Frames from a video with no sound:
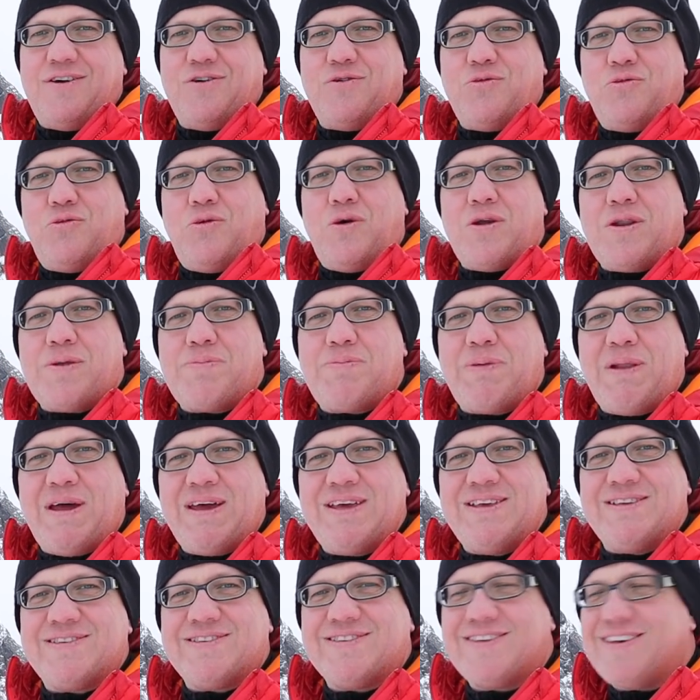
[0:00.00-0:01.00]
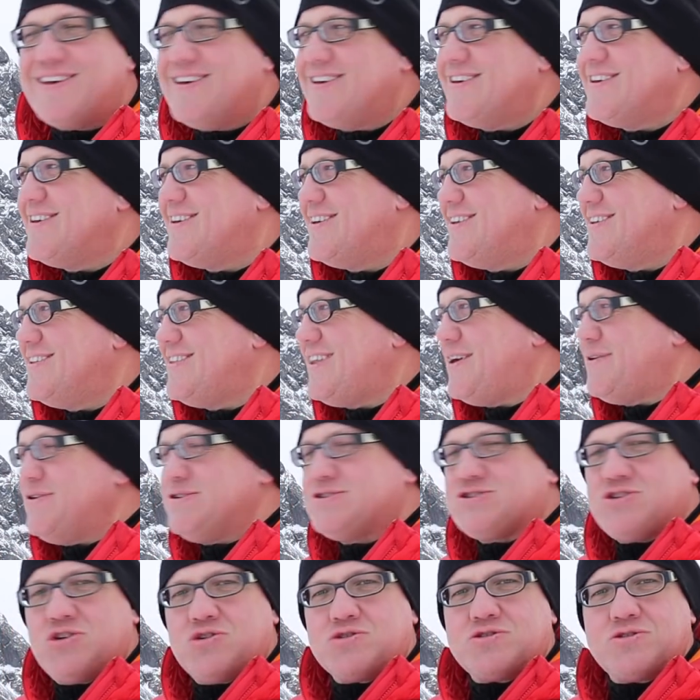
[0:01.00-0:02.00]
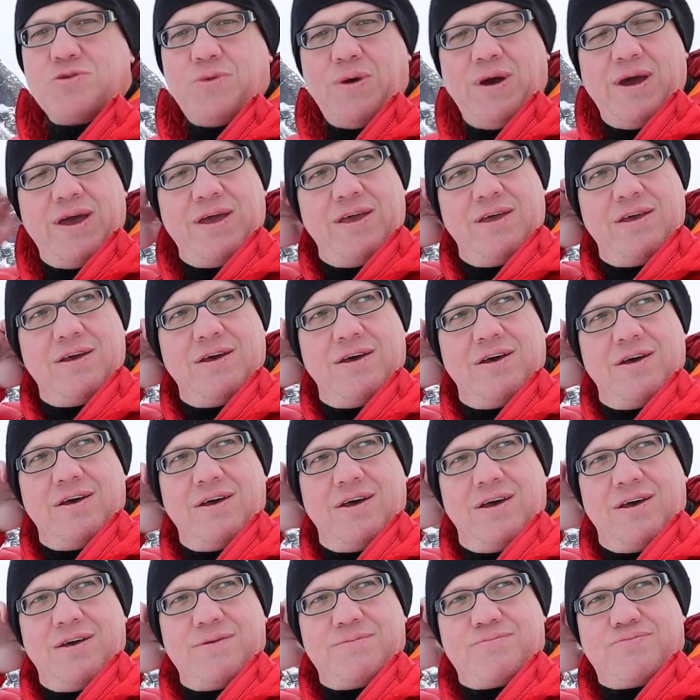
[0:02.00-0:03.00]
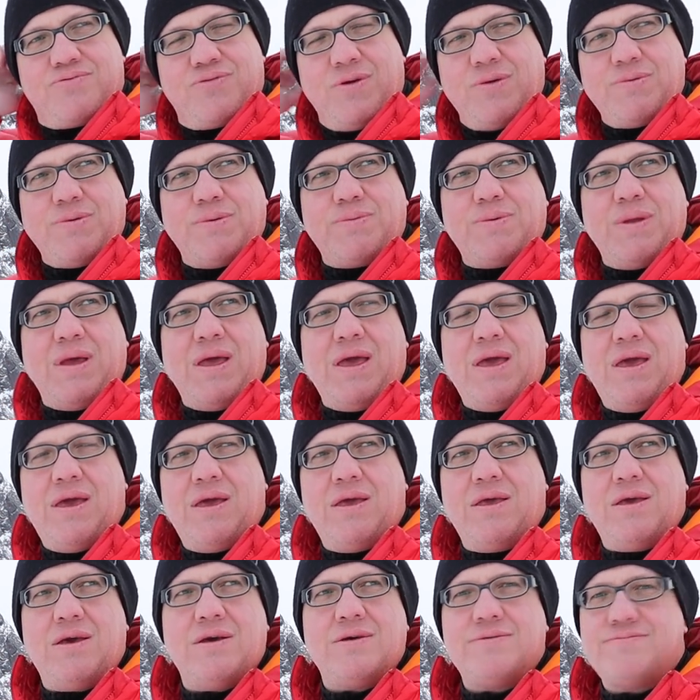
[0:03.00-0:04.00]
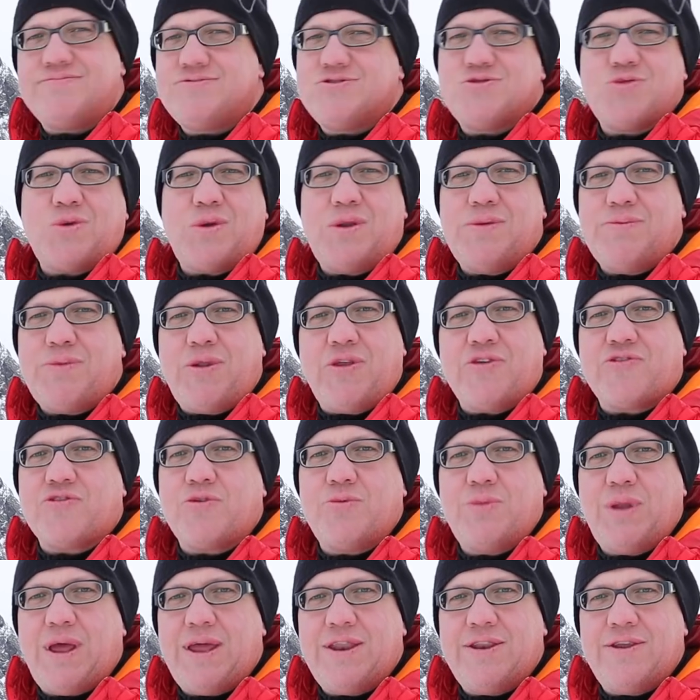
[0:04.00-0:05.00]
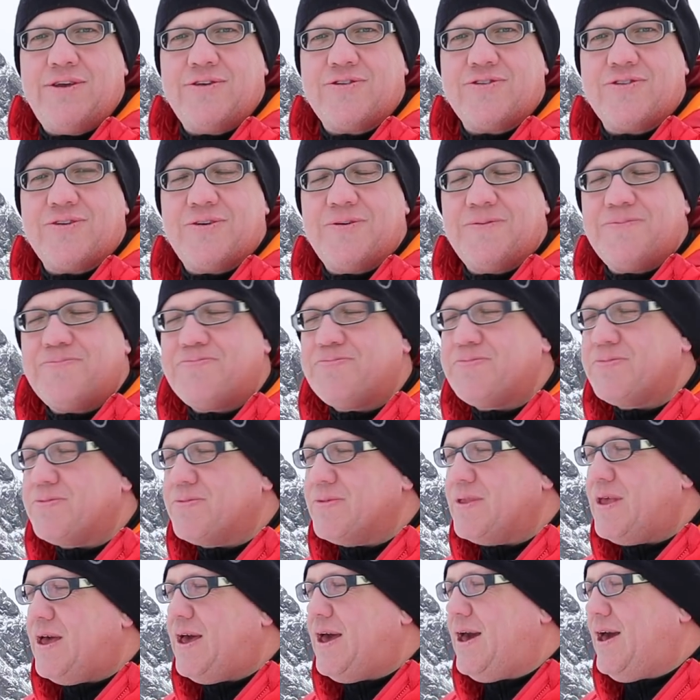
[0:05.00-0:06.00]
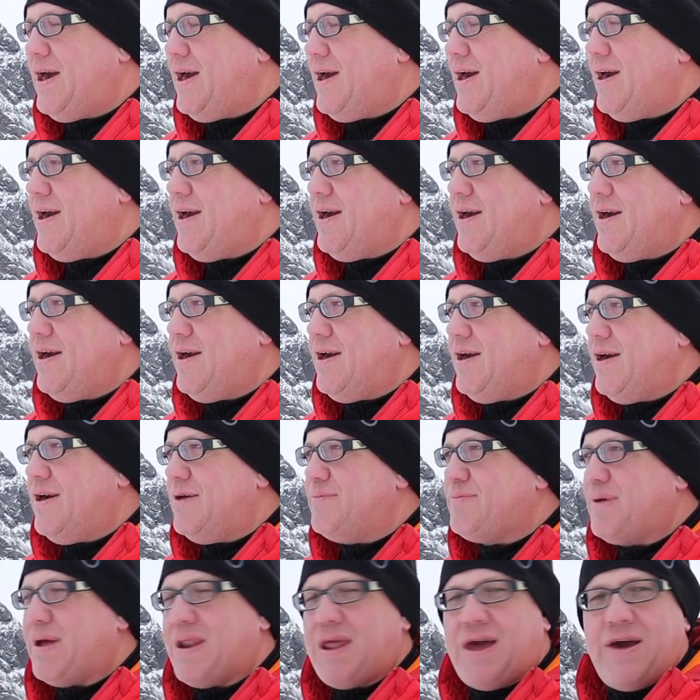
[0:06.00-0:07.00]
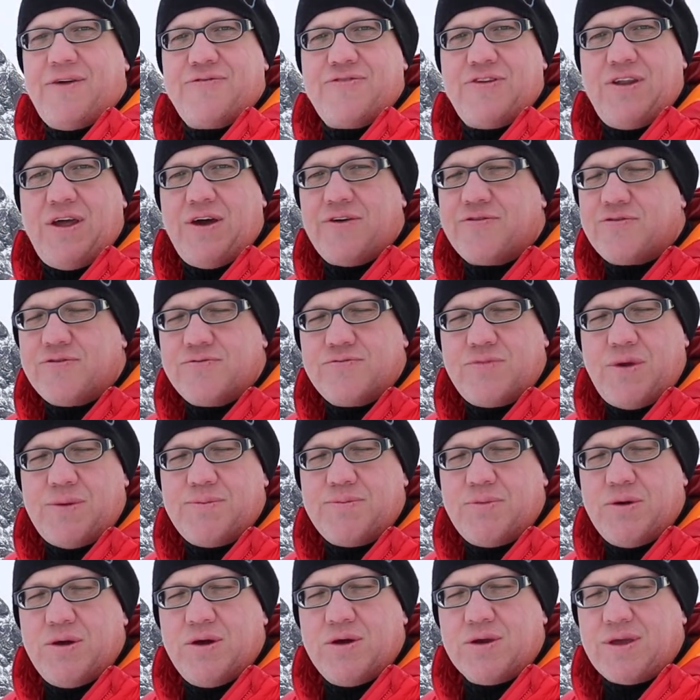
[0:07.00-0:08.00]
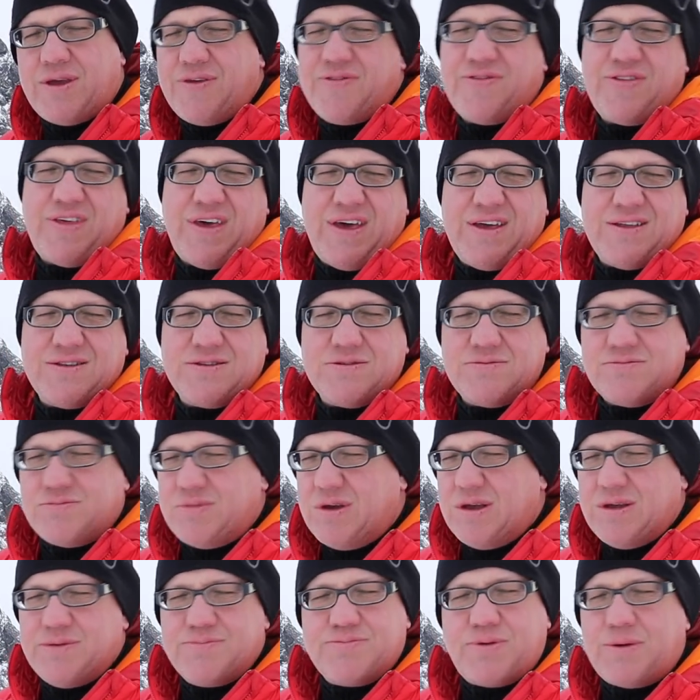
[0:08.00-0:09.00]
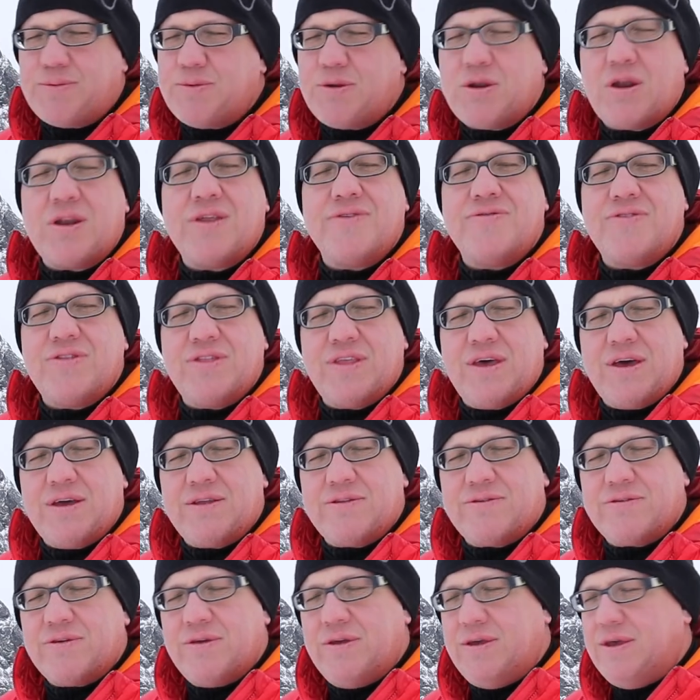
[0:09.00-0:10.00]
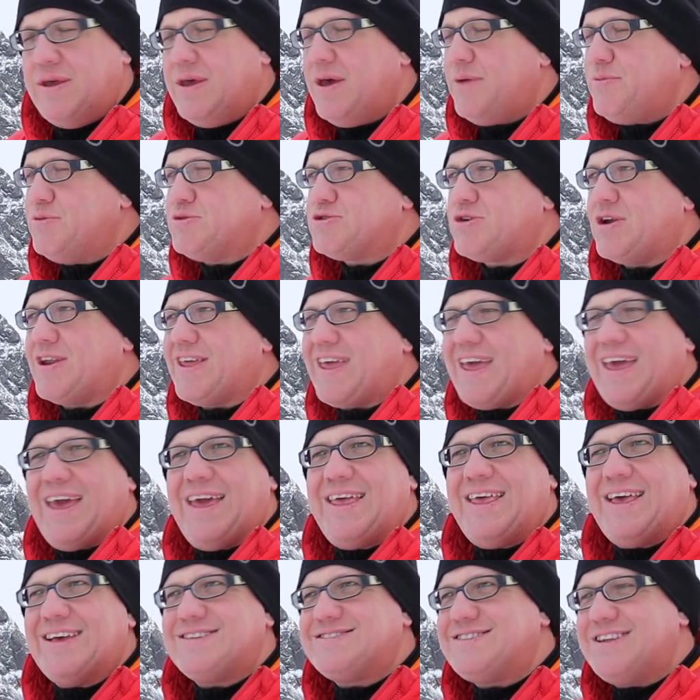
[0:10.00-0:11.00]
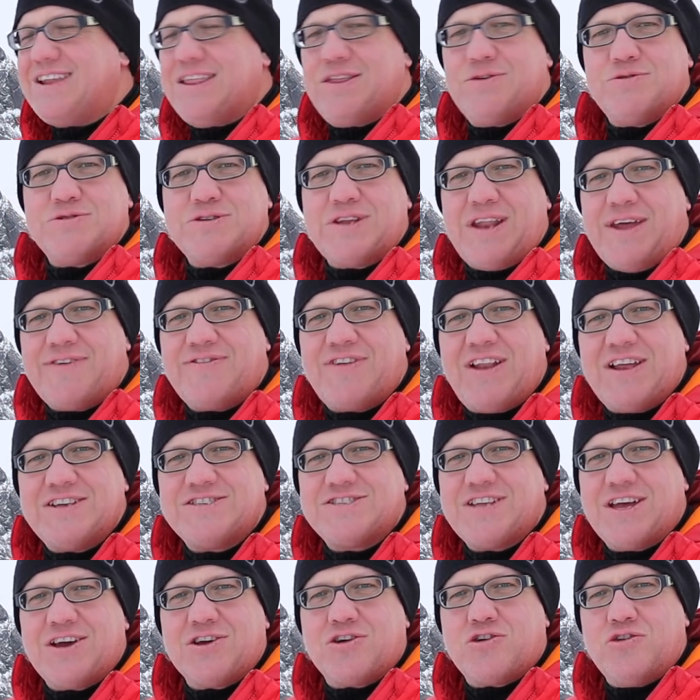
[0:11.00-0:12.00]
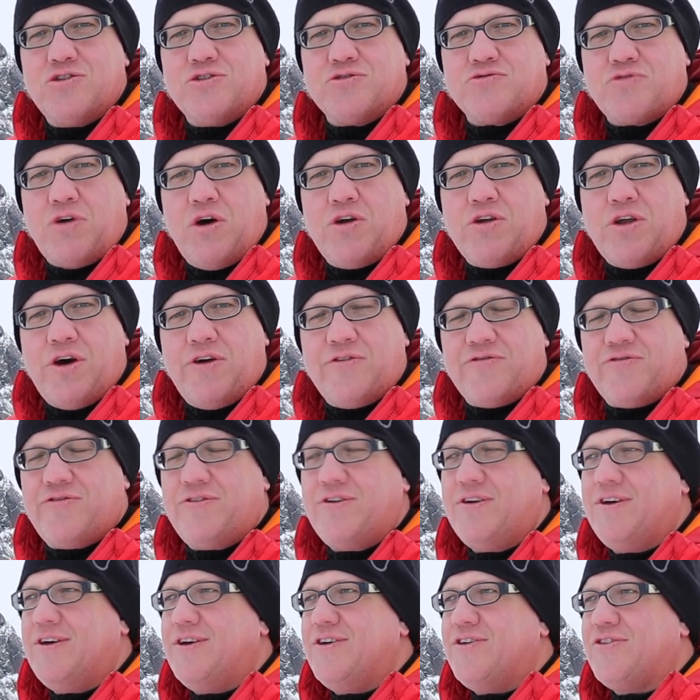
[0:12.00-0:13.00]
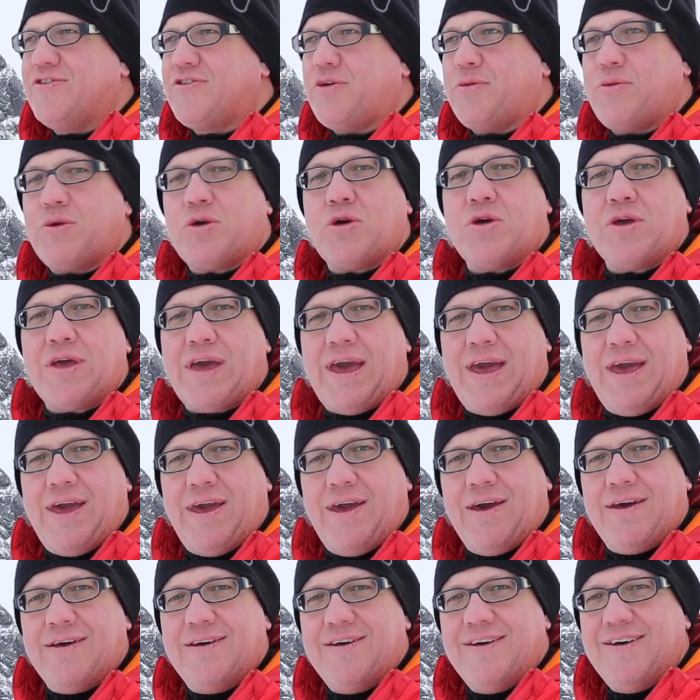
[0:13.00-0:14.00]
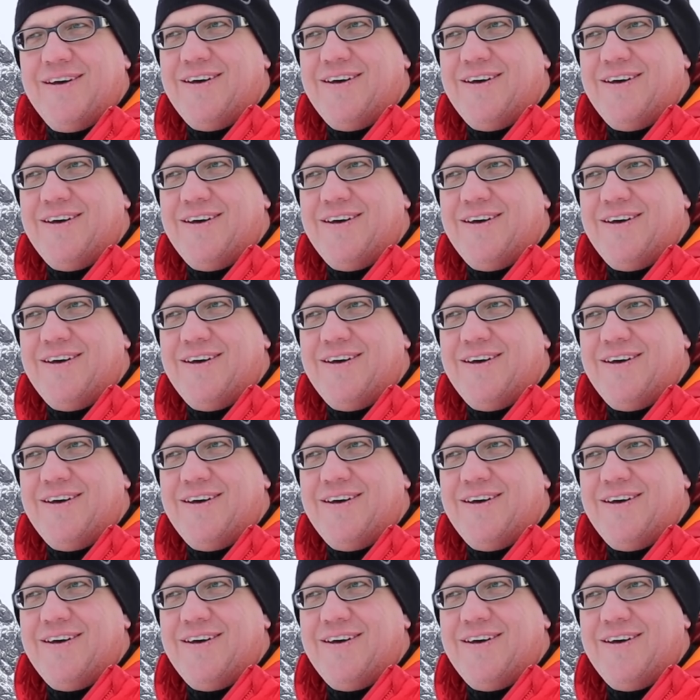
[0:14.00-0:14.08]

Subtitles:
What a place! Now it's tucked away probably 20 minutes from Letnes, about half an hour from Ramberg, if that. Well, probably not even that. We tried to get here yesterday. There was an avalanche that cut the road off, so we couldn't get here.